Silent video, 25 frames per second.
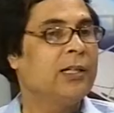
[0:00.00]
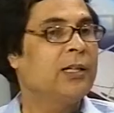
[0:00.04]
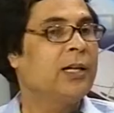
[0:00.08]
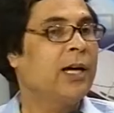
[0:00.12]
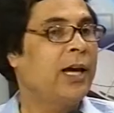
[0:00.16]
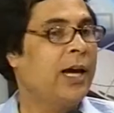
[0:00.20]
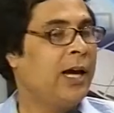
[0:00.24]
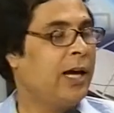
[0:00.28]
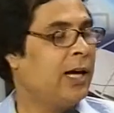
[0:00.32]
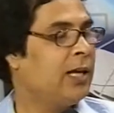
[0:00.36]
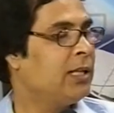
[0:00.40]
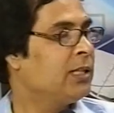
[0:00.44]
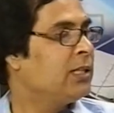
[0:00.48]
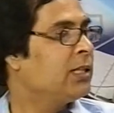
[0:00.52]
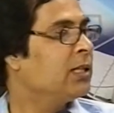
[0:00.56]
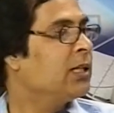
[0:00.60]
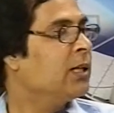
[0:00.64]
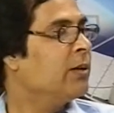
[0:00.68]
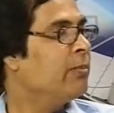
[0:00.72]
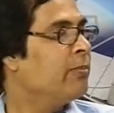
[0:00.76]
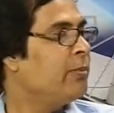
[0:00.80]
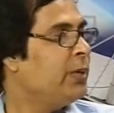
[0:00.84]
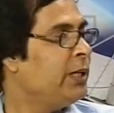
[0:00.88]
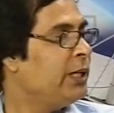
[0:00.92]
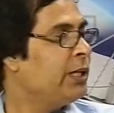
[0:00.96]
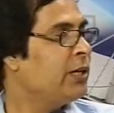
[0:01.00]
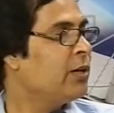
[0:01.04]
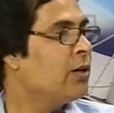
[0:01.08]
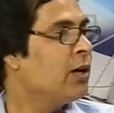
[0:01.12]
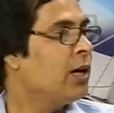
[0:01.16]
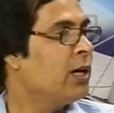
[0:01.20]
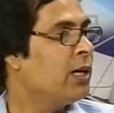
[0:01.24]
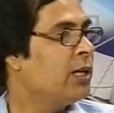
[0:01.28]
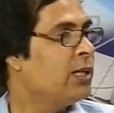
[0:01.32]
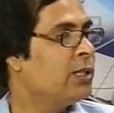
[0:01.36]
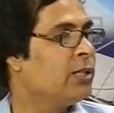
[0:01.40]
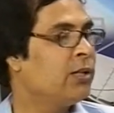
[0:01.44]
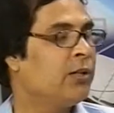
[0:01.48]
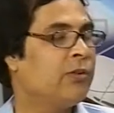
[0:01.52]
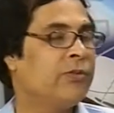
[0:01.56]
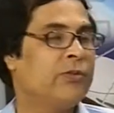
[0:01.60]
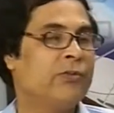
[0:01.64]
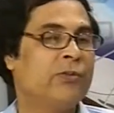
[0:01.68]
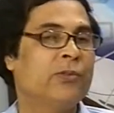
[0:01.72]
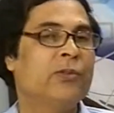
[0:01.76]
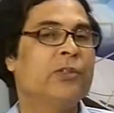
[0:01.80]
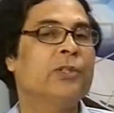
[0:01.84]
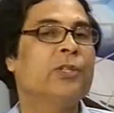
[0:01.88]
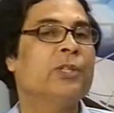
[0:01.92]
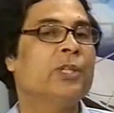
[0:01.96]
has complete knowledge
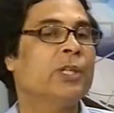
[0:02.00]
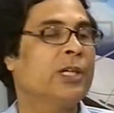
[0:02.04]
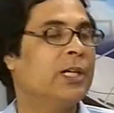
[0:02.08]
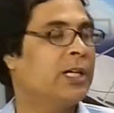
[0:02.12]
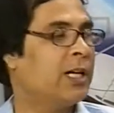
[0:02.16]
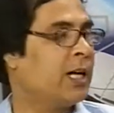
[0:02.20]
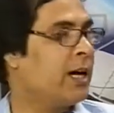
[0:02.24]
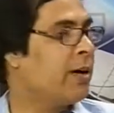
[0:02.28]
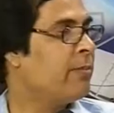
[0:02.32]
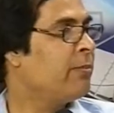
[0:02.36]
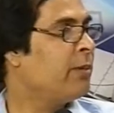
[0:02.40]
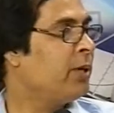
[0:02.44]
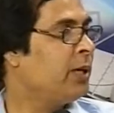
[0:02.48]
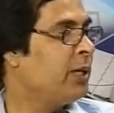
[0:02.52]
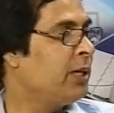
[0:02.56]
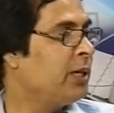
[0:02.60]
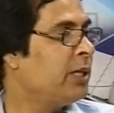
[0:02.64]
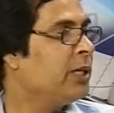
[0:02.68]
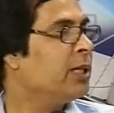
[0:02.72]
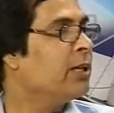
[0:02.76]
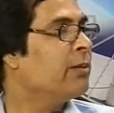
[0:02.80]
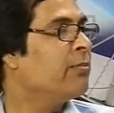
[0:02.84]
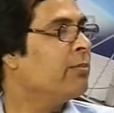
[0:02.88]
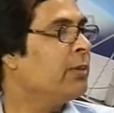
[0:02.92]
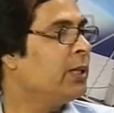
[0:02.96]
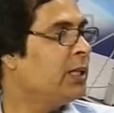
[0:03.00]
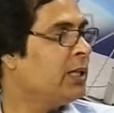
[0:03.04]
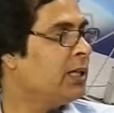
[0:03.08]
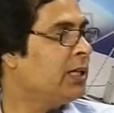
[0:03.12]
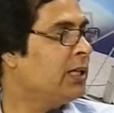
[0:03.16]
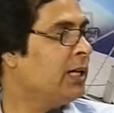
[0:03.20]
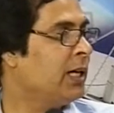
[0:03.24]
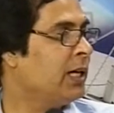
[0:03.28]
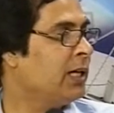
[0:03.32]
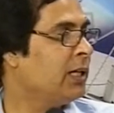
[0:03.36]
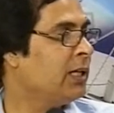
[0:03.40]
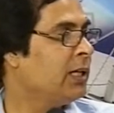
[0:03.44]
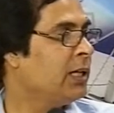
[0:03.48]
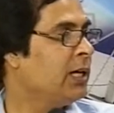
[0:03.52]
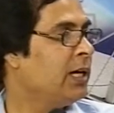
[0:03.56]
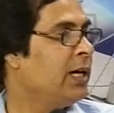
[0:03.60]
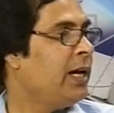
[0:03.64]
of the grammar in her mother tongue,